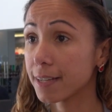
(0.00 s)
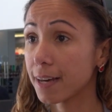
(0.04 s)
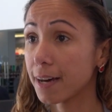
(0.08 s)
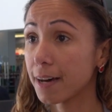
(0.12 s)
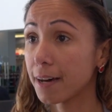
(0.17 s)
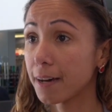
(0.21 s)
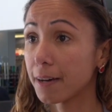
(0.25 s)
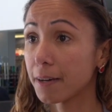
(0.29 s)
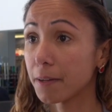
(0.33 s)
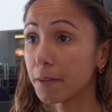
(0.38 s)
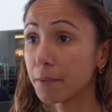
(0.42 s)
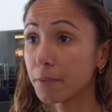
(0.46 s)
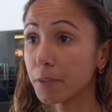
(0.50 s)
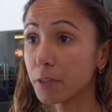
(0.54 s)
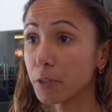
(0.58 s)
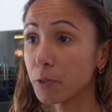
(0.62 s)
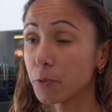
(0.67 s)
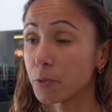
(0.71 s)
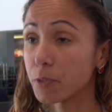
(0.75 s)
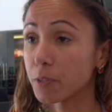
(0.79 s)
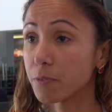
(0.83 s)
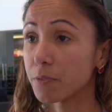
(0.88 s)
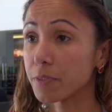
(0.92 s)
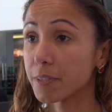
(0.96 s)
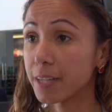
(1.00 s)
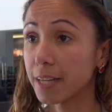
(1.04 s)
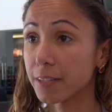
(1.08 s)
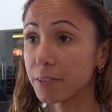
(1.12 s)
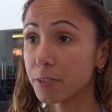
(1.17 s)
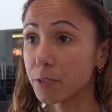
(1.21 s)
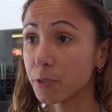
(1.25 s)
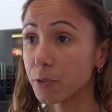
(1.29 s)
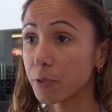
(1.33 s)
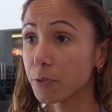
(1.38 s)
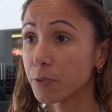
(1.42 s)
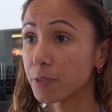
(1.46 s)
um, use of
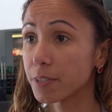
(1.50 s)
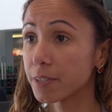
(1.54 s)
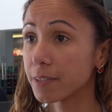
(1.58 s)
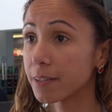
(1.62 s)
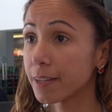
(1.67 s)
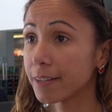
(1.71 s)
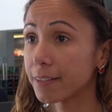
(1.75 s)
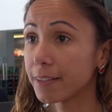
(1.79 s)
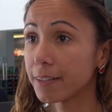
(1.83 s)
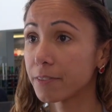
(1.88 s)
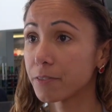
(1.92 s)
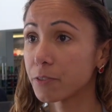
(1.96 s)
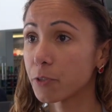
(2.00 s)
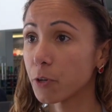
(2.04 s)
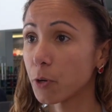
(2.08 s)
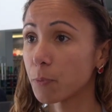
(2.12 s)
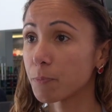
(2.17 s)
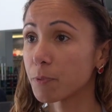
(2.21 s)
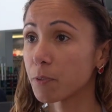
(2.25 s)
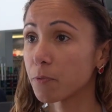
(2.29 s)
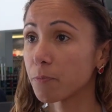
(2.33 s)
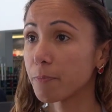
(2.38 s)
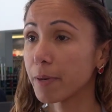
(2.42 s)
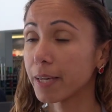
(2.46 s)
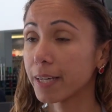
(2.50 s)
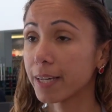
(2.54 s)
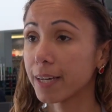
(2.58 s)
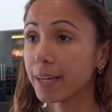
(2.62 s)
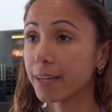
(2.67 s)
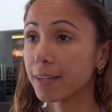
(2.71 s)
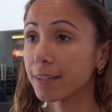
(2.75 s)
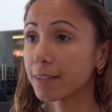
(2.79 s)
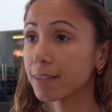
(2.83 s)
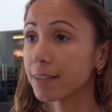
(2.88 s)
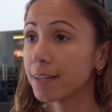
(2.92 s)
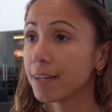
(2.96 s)
sensors in terms of
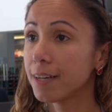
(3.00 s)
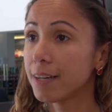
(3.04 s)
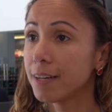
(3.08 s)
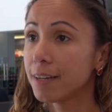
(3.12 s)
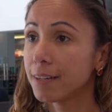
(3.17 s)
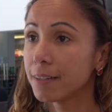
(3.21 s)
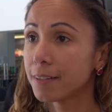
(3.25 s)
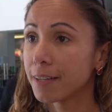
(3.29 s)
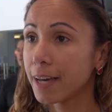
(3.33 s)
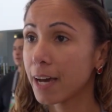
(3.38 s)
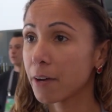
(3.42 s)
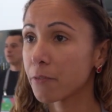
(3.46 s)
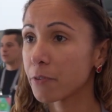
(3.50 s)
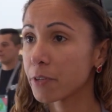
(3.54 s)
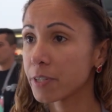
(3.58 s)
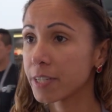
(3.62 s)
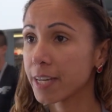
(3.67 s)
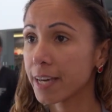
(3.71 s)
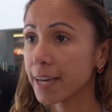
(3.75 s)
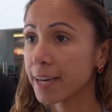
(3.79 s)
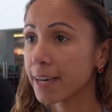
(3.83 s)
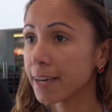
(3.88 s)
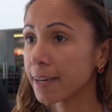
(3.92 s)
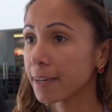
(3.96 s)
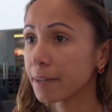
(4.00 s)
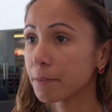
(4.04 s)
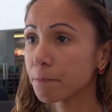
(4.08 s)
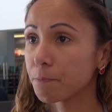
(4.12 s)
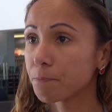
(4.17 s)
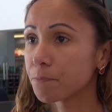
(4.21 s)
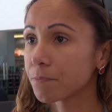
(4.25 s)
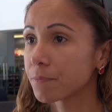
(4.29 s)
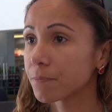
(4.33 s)
making everyday